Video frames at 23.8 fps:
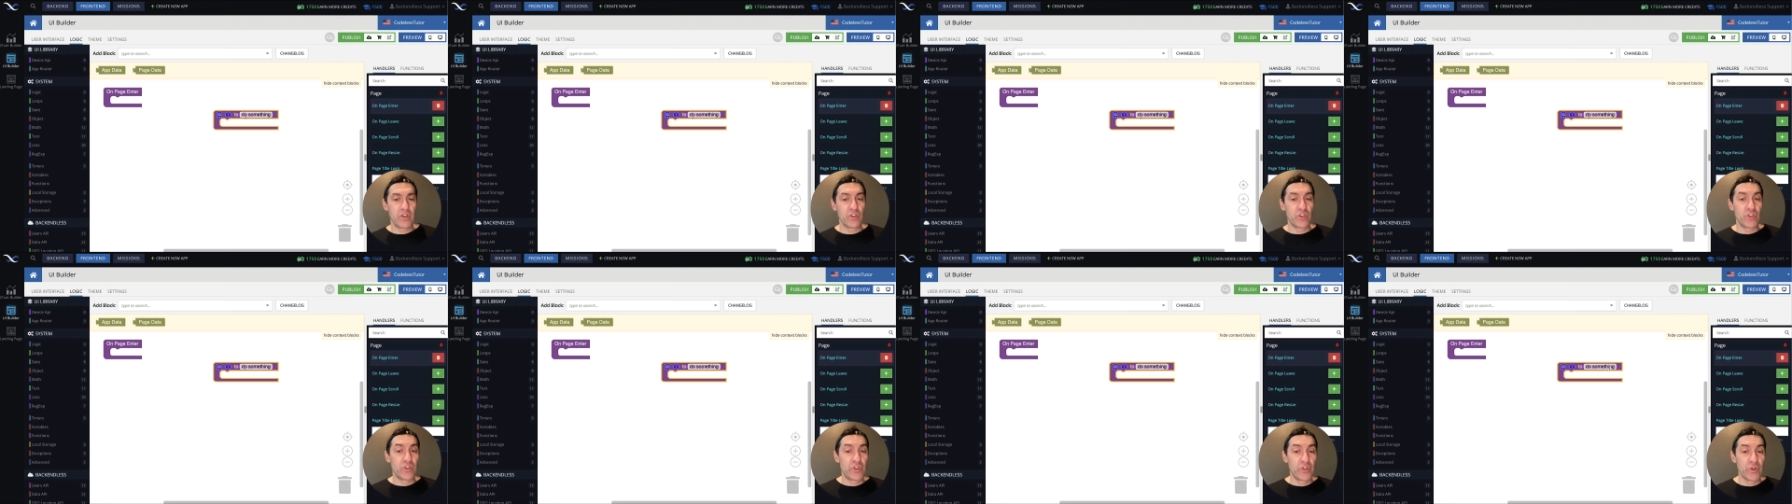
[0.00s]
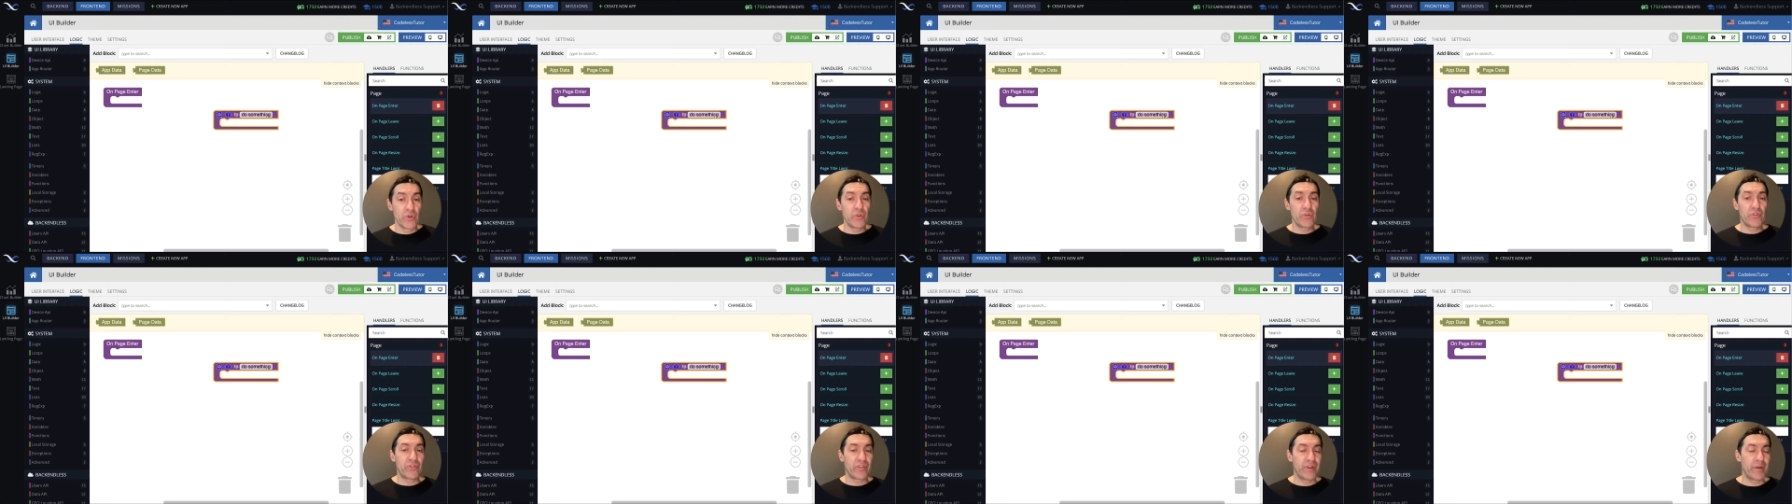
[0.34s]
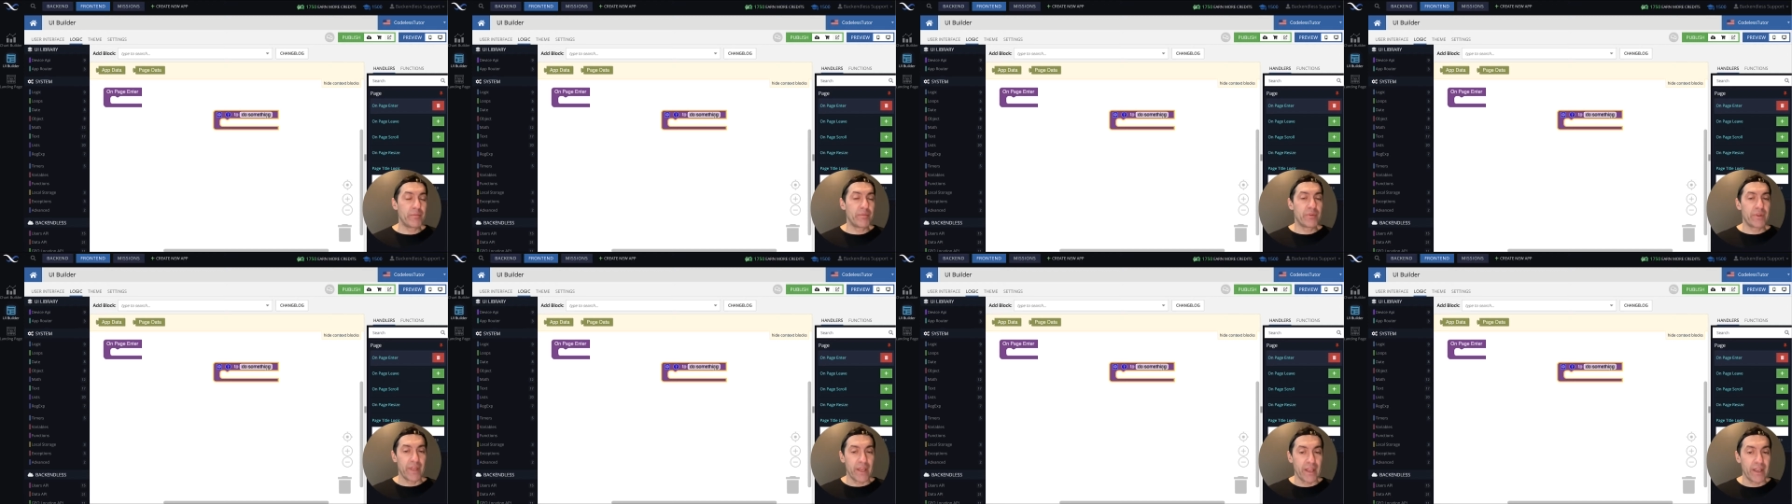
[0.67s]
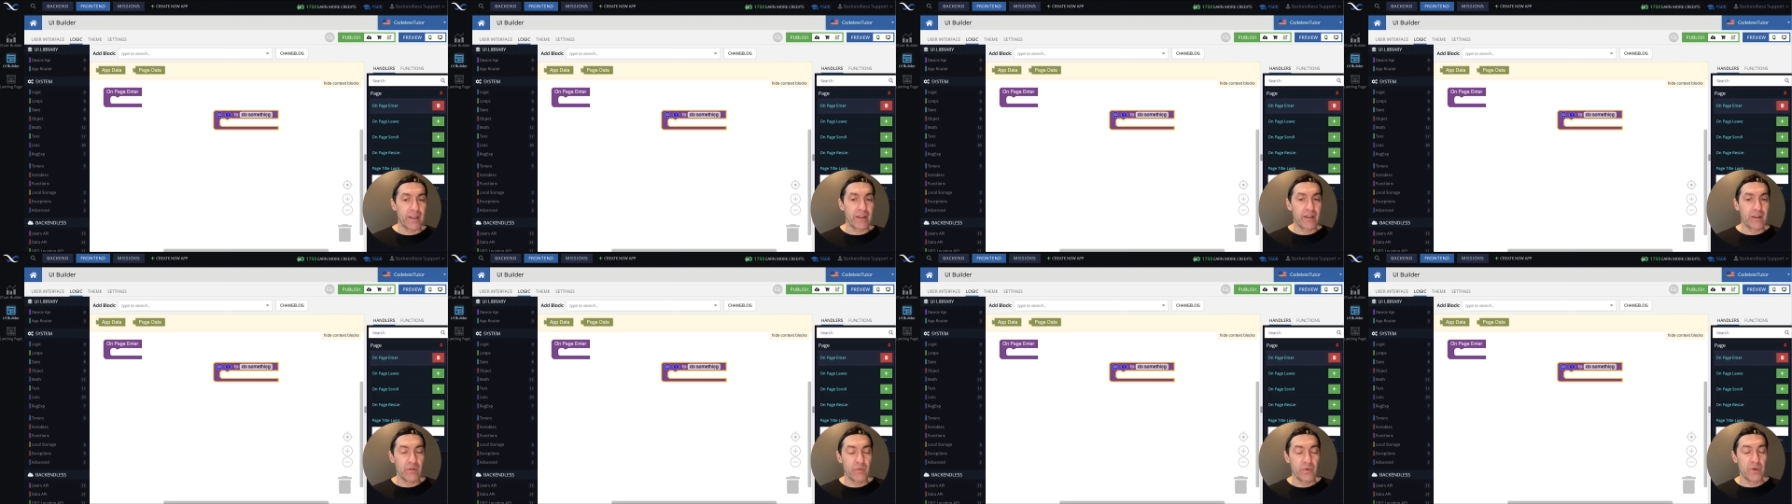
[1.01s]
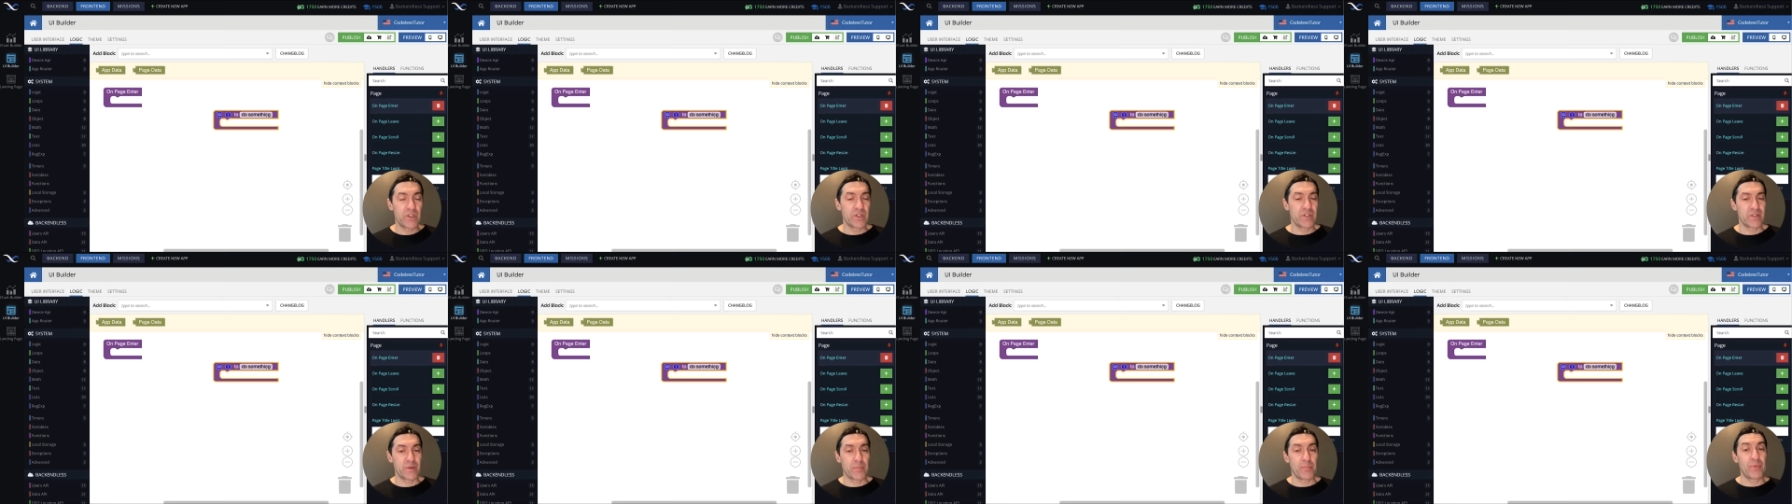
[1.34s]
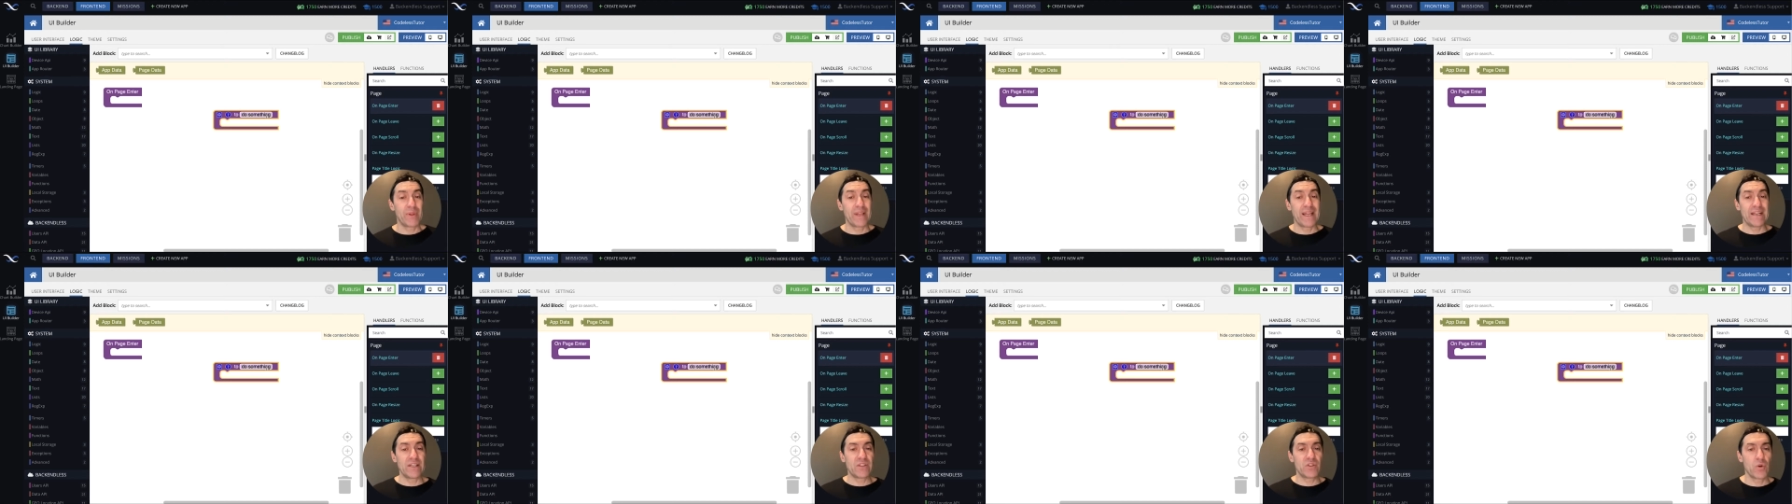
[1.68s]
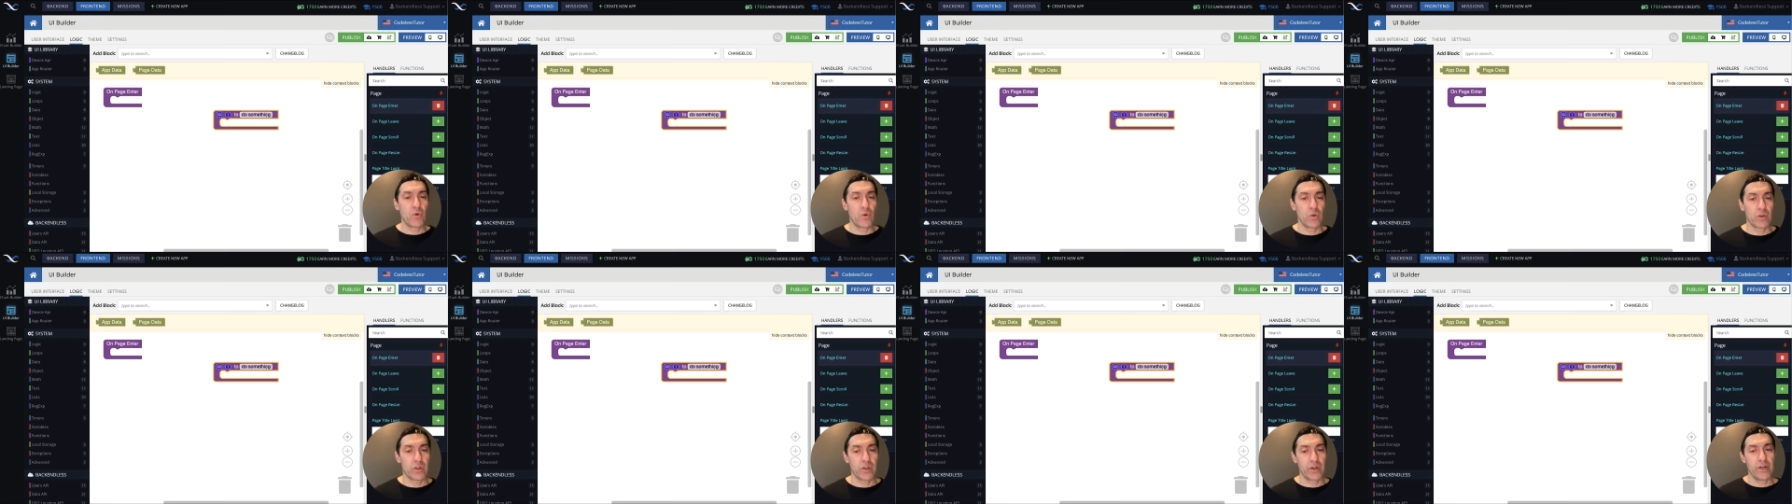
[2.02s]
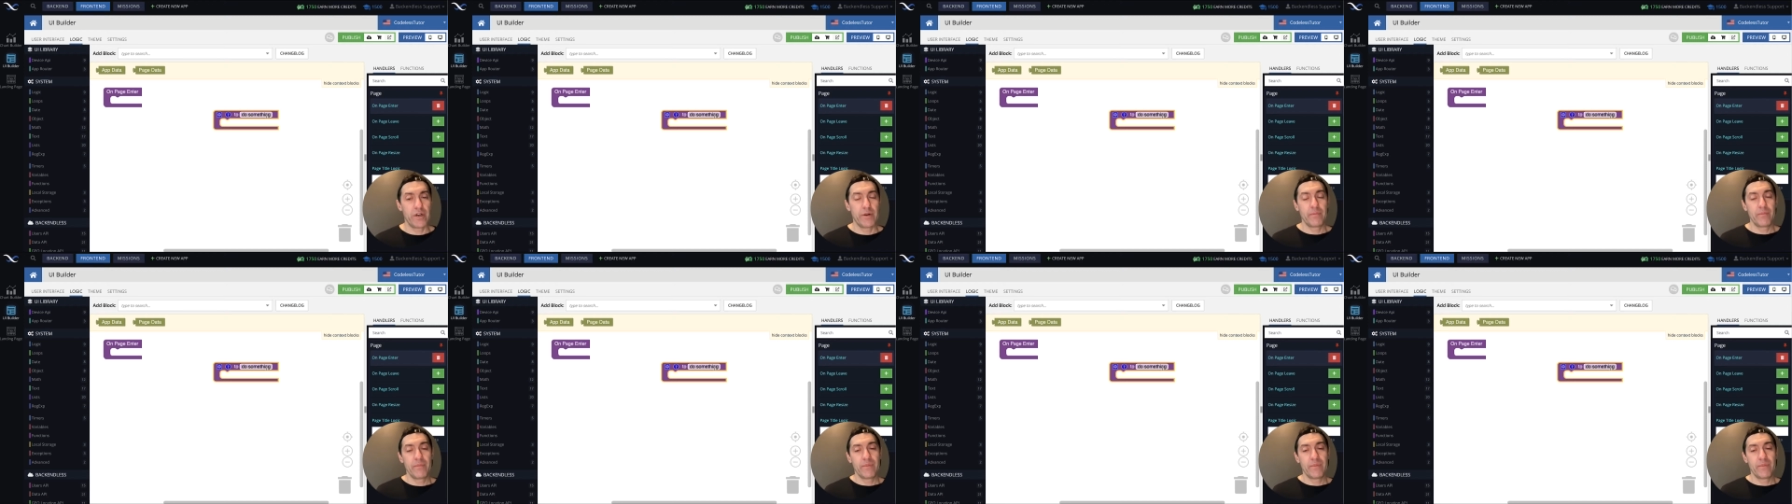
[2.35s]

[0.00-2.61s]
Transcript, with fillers: do something, which is a placeholder